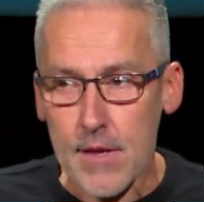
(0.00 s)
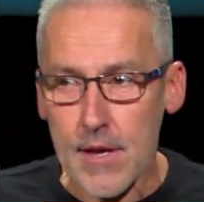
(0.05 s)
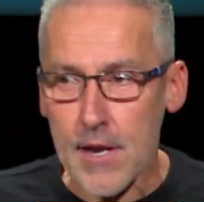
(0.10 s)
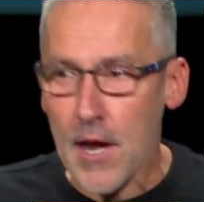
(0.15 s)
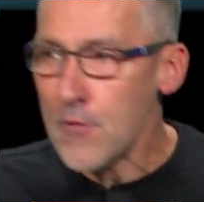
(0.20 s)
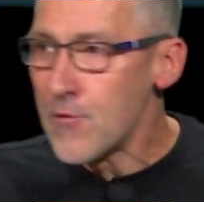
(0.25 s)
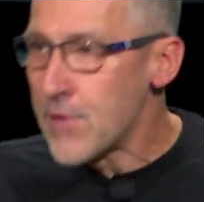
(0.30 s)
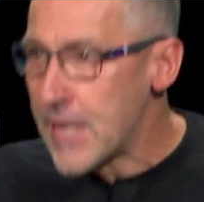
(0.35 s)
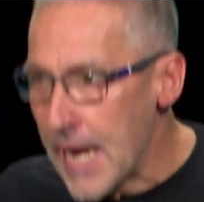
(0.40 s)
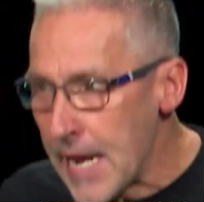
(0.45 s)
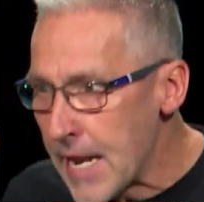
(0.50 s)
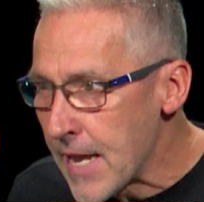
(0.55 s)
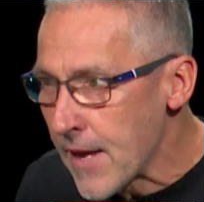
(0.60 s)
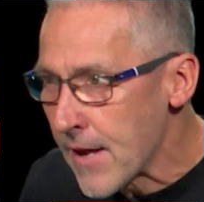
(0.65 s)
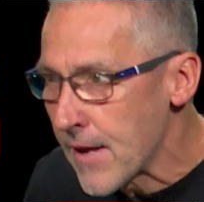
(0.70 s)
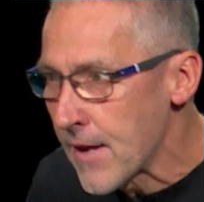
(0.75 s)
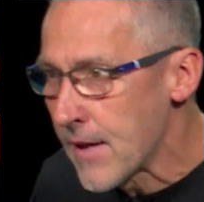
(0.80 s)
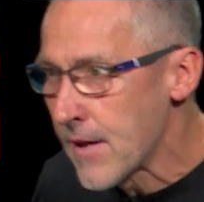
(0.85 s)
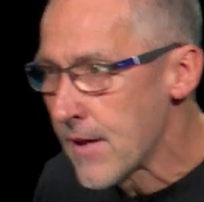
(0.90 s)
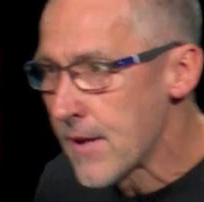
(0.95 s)
They don't get
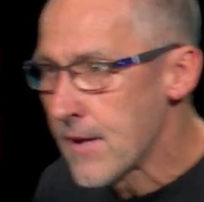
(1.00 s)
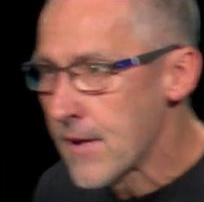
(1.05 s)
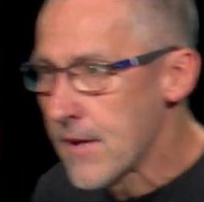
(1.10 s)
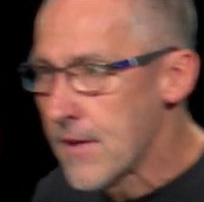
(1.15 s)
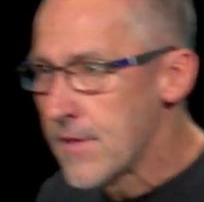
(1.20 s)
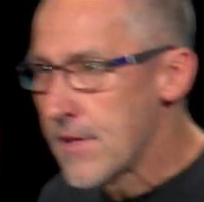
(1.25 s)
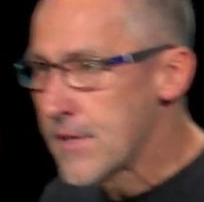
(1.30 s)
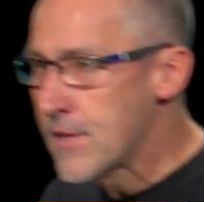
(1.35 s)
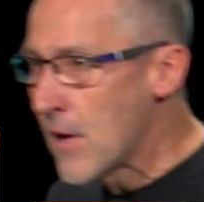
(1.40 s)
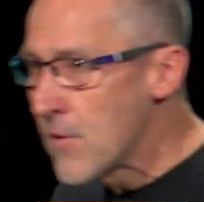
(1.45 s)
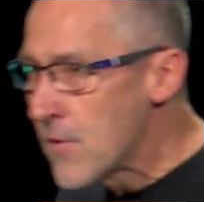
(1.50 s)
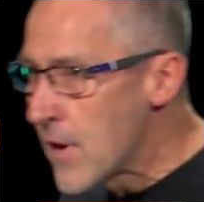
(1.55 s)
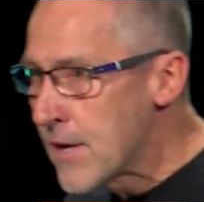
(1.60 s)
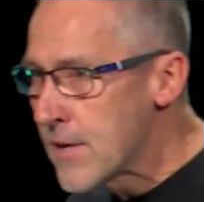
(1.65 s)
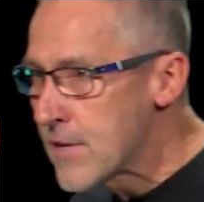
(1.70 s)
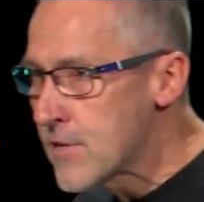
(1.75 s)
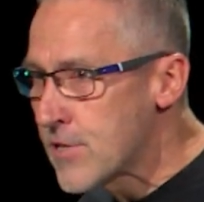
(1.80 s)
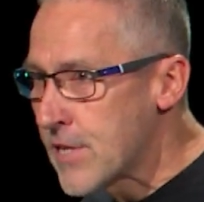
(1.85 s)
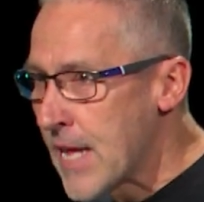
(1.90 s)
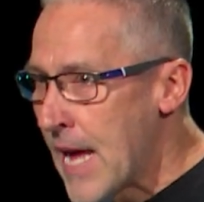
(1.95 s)
it, they don't
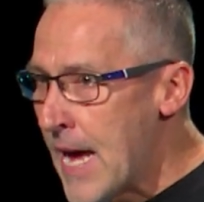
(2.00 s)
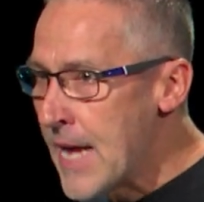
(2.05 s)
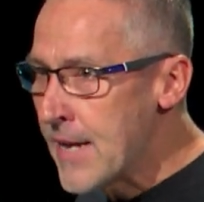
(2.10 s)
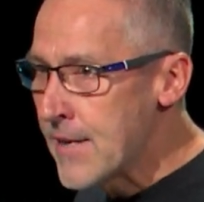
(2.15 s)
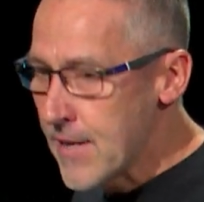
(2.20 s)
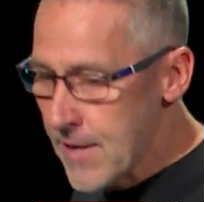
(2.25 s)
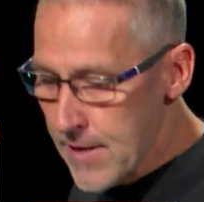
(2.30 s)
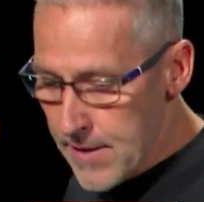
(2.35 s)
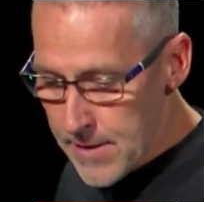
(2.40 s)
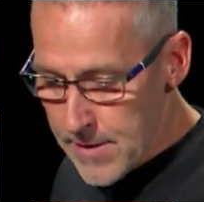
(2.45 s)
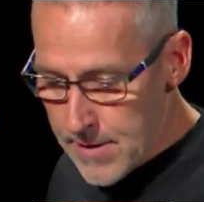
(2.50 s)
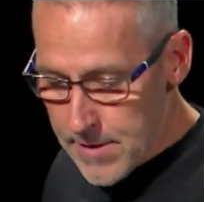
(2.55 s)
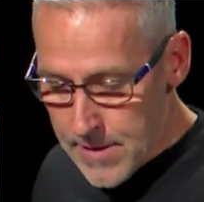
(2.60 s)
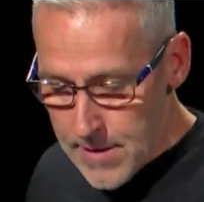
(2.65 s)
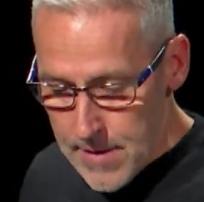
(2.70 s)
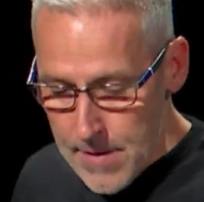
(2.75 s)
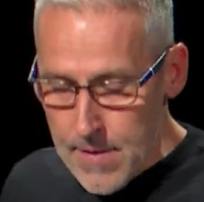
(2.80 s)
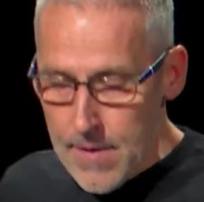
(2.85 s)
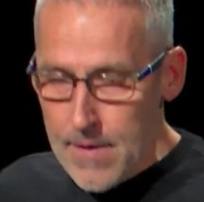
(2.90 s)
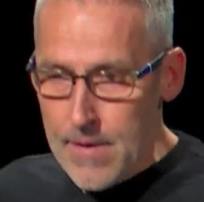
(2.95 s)
understand it.
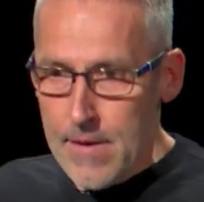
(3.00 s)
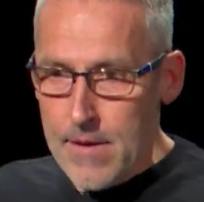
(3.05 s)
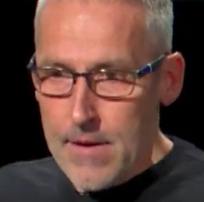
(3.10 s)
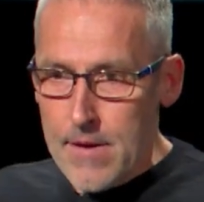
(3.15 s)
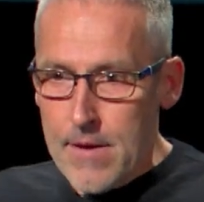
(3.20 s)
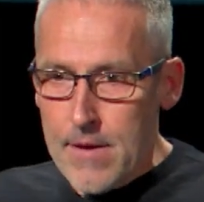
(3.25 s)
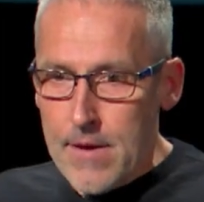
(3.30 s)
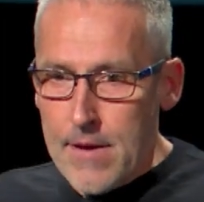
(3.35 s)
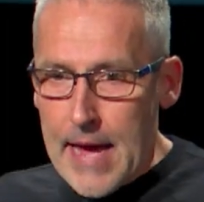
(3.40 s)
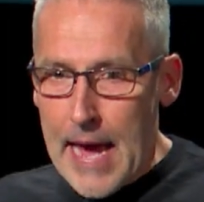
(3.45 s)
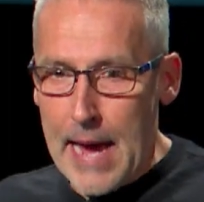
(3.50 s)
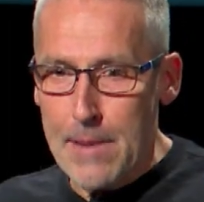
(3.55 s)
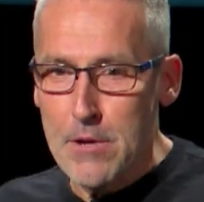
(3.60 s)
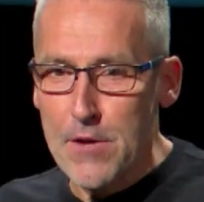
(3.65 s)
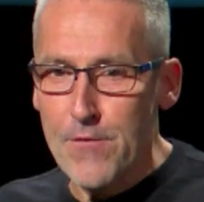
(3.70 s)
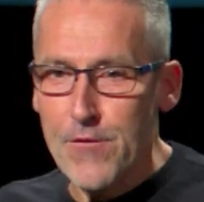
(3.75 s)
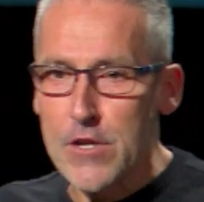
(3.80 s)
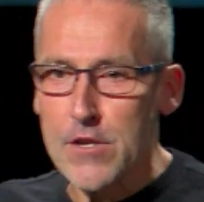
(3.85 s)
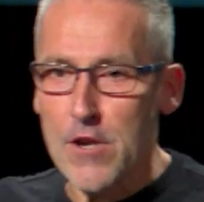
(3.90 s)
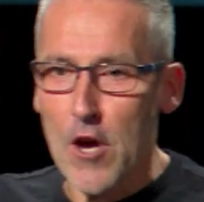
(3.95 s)
How
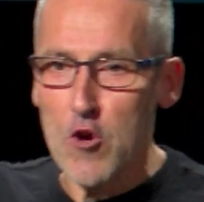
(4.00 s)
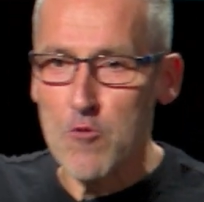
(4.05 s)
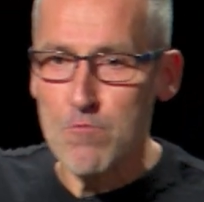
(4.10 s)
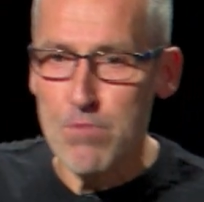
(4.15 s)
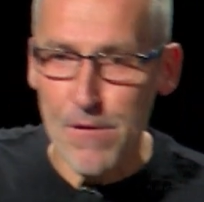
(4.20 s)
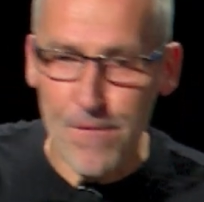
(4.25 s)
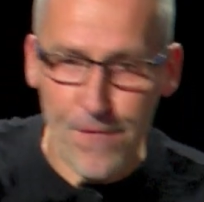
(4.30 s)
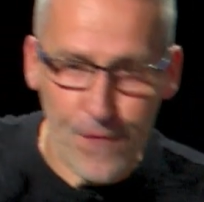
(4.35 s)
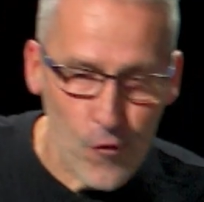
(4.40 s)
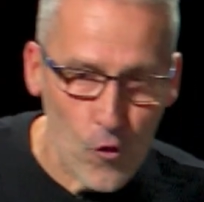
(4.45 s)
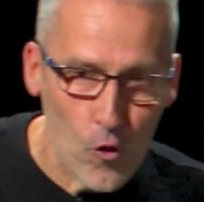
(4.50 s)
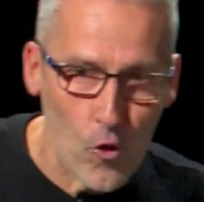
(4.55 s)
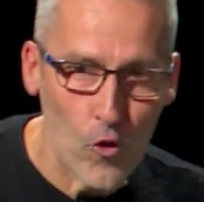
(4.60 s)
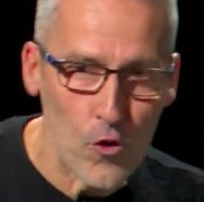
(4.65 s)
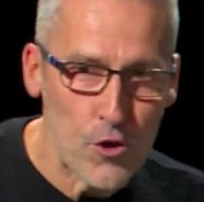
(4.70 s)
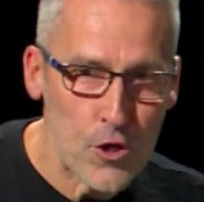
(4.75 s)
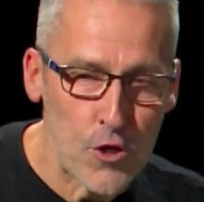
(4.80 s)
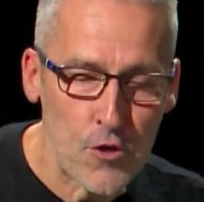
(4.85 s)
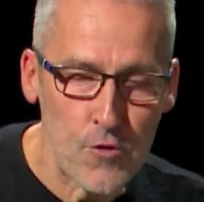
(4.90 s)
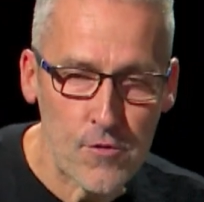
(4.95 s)
many of you know
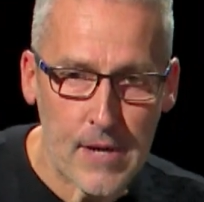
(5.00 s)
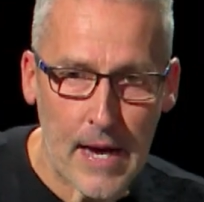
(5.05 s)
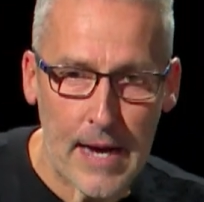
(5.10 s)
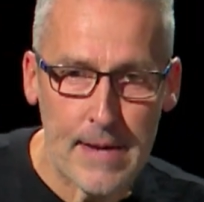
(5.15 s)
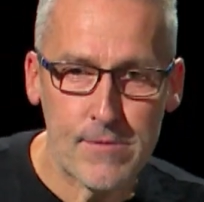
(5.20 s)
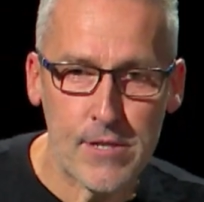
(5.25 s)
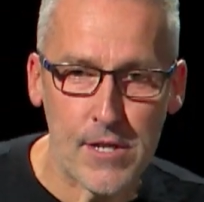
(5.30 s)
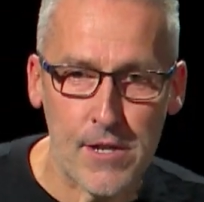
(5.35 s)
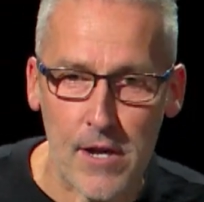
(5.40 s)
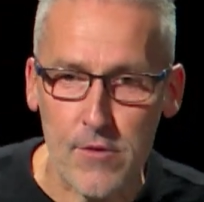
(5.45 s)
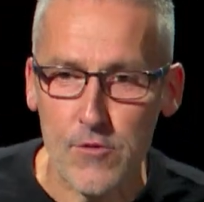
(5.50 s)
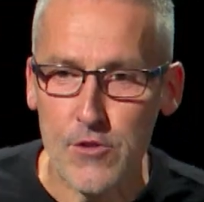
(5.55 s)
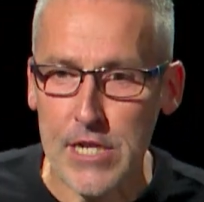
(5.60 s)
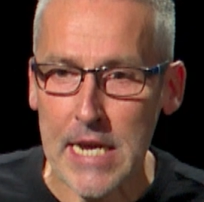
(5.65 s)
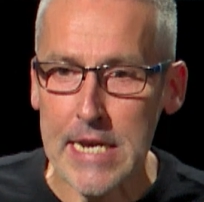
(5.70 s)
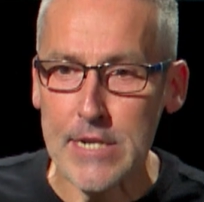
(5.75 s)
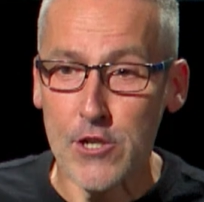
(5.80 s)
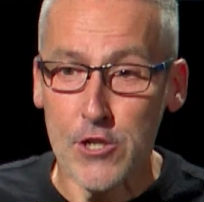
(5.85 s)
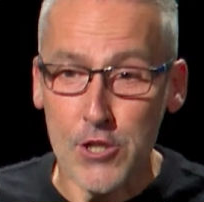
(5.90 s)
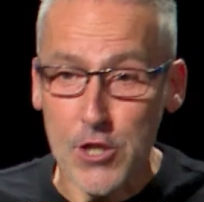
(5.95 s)
before you came to know
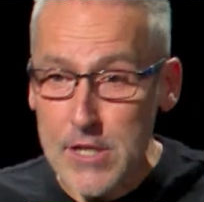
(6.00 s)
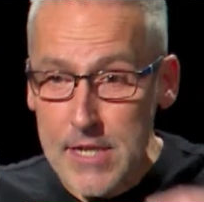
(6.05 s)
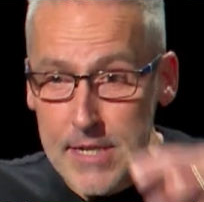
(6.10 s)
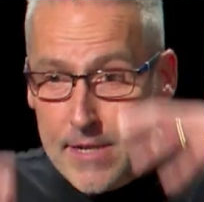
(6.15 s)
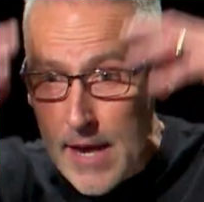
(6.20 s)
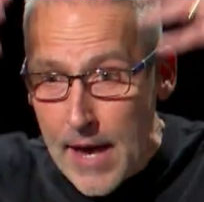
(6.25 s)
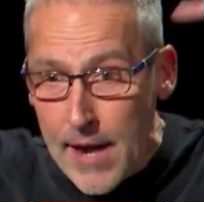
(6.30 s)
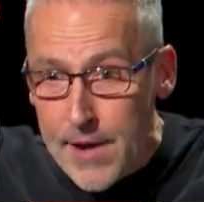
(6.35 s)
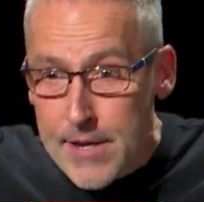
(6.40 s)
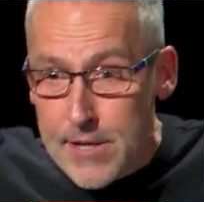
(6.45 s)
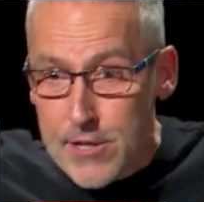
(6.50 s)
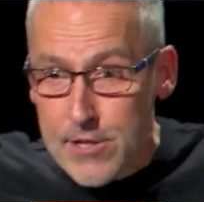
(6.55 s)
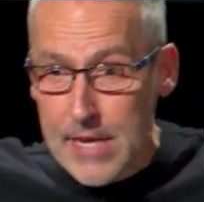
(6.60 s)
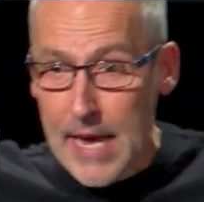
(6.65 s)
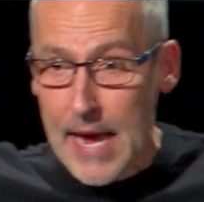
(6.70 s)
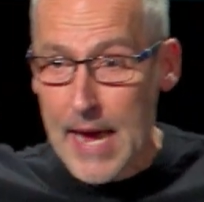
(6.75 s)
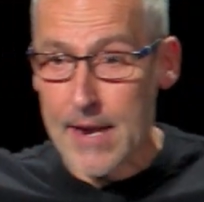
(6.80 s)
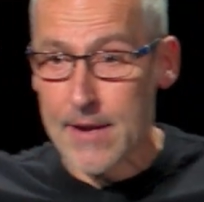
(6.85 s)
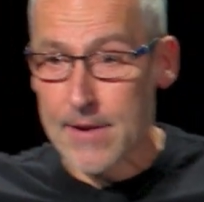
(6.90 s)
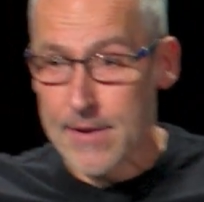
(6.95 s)
Jesus, you didn't
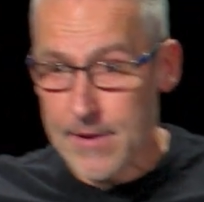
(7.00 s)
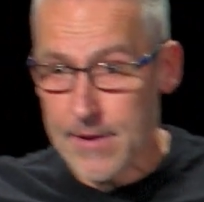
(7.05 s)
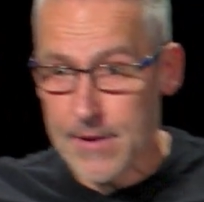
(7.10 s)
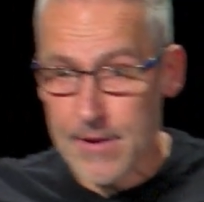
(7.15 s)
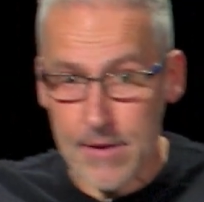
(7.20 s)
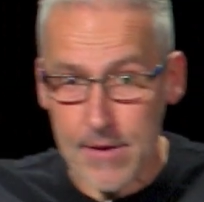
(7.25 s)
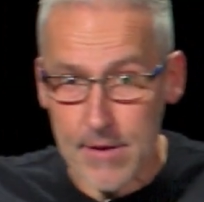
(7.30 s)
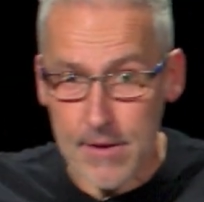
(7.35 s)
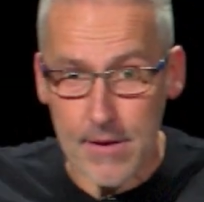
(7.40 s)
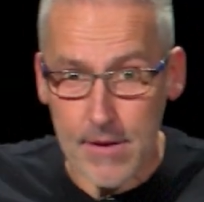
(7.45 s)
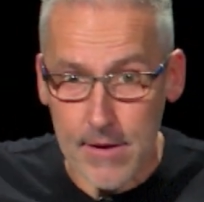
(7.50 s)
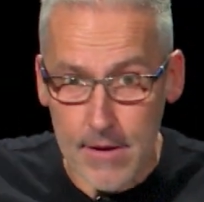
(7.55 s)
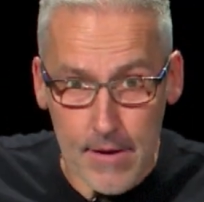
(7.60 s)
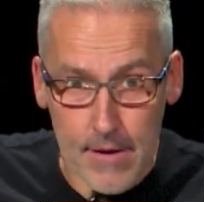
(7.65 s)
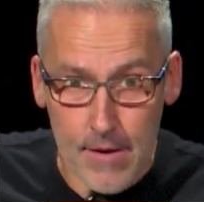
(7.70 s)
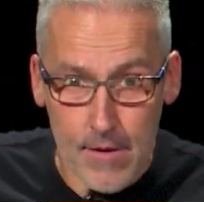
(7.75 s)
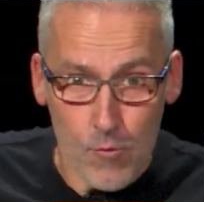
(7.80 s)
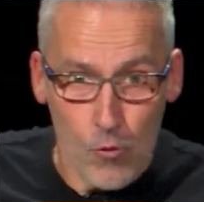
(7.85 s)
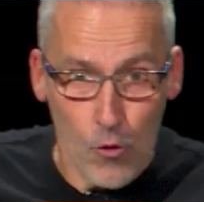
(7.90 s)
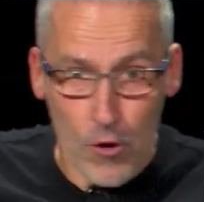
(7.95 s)
understand
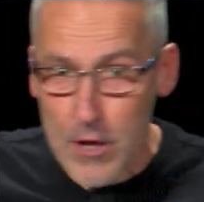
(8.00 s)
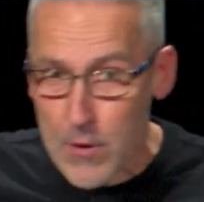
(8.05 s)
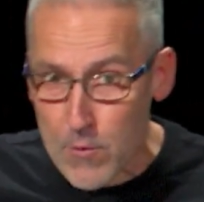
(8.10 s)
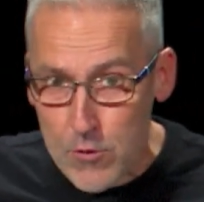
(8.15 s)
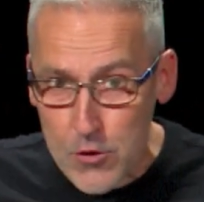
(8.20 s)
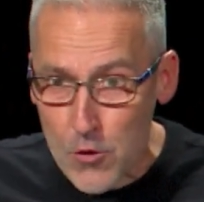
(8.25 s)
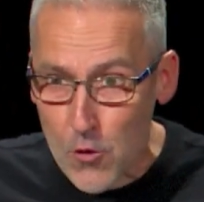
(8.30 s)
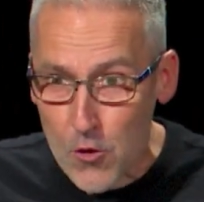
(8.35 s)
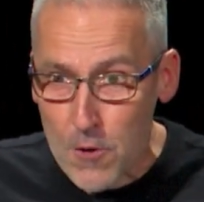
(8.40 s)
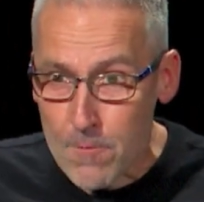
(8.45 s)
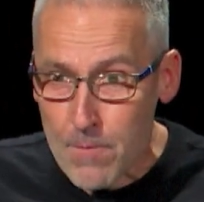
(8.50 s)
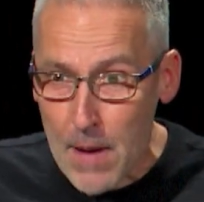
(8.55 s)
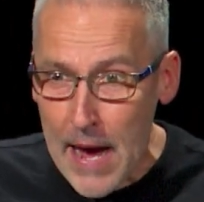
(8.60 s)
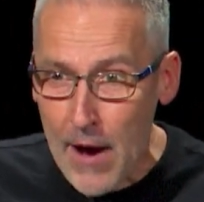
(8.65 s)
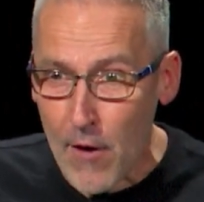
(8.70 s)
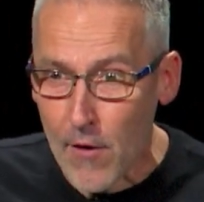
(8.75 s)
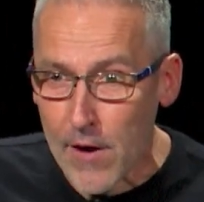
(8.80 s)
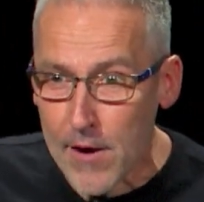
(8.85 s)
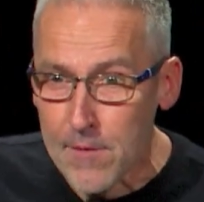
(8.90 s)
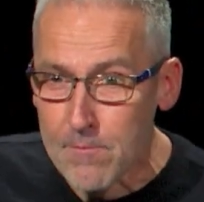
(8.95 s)
what it was all about.